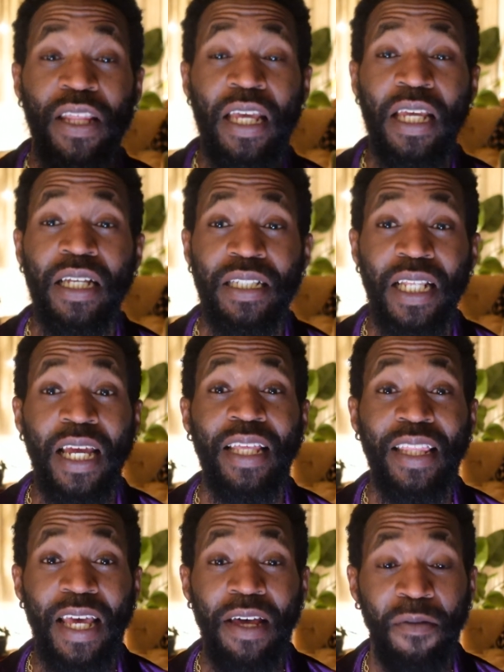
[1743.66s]
things
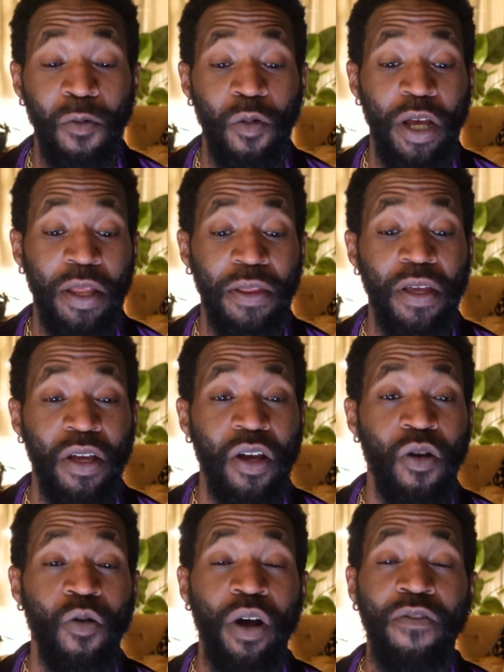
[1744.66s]
like that with
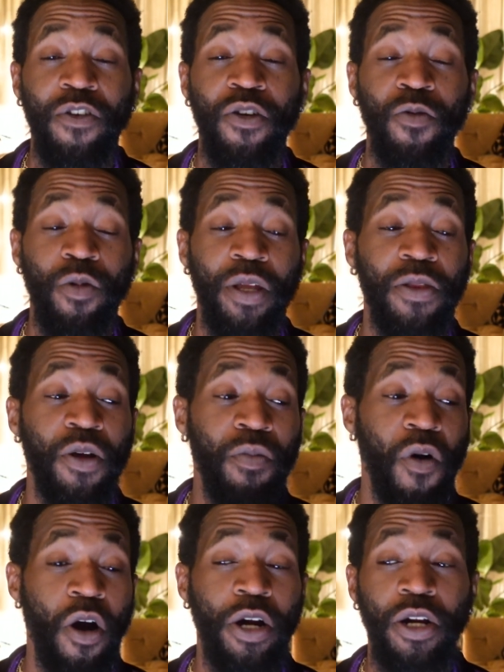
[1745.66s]
whoever you're with, your
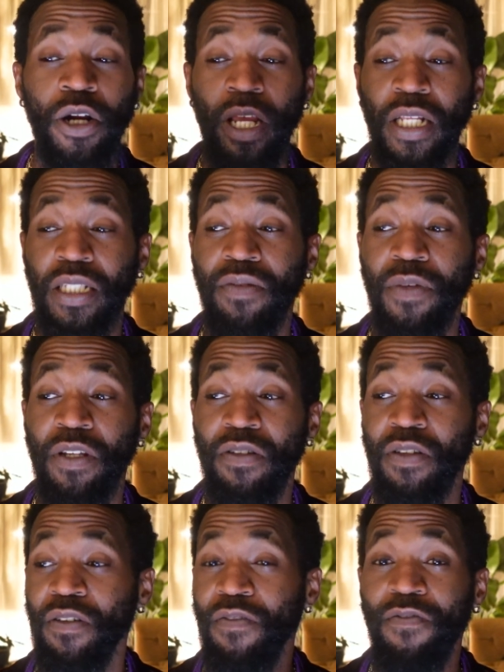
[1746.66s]
partner,
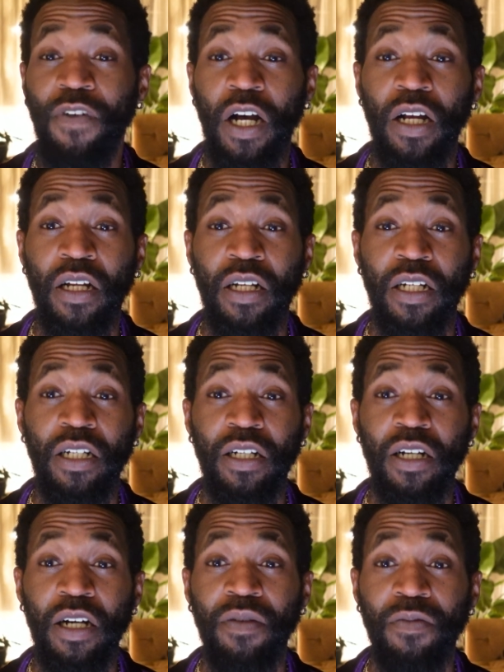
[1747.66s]
intimate,
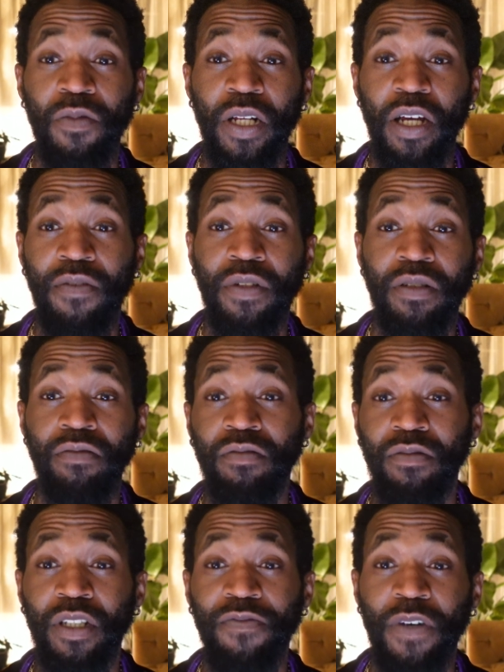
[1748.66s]
hook up, whatever
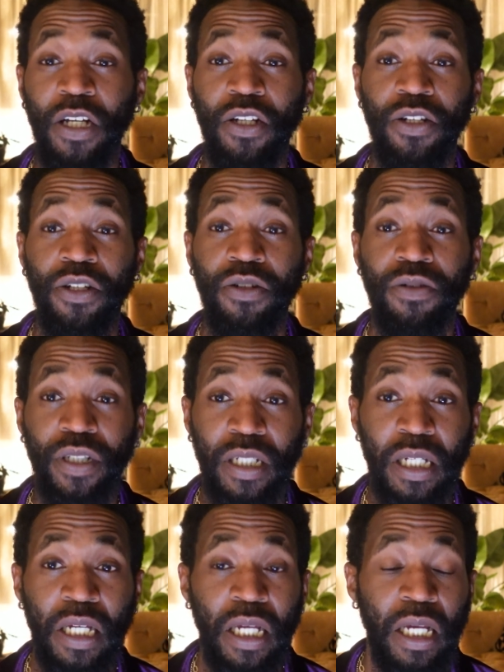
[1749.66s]
the fuck you're doing.
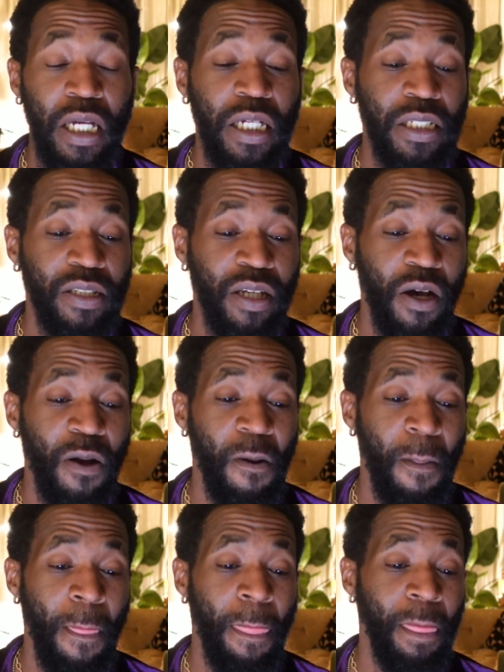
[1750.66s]

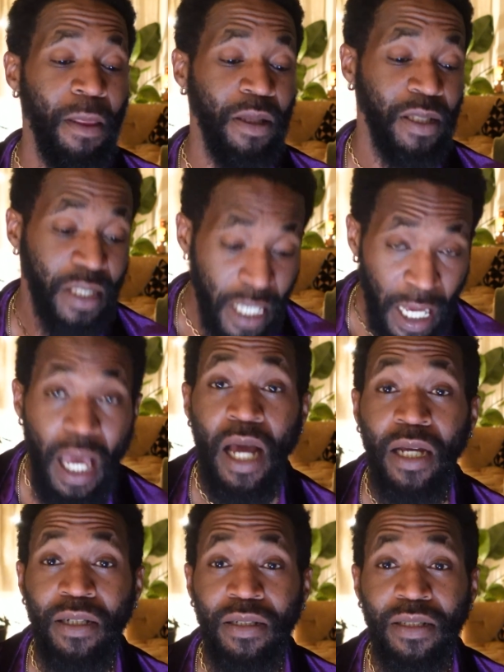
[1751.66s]
So
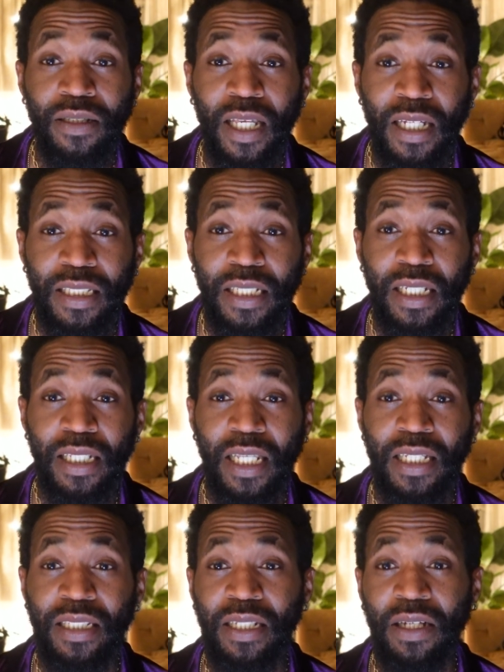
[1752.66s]
yeah, that's
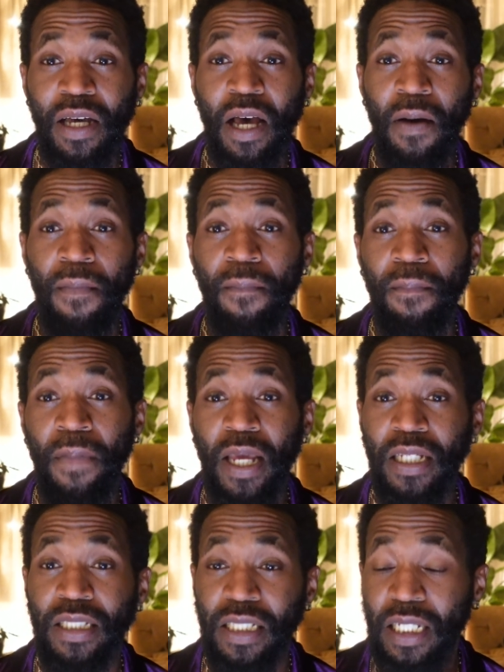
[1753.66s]
a
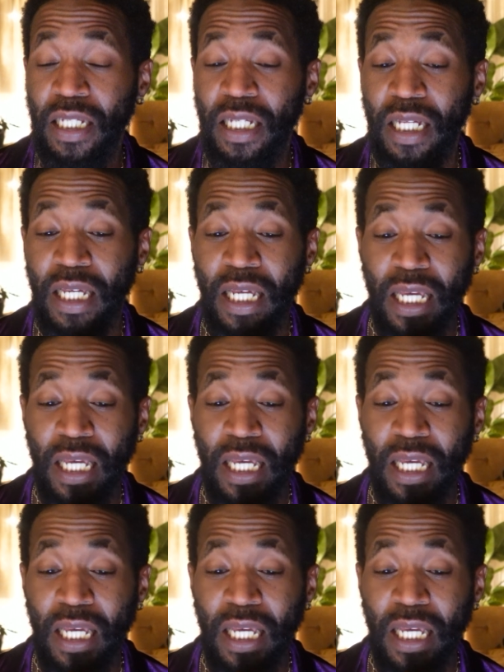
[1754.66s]
amazing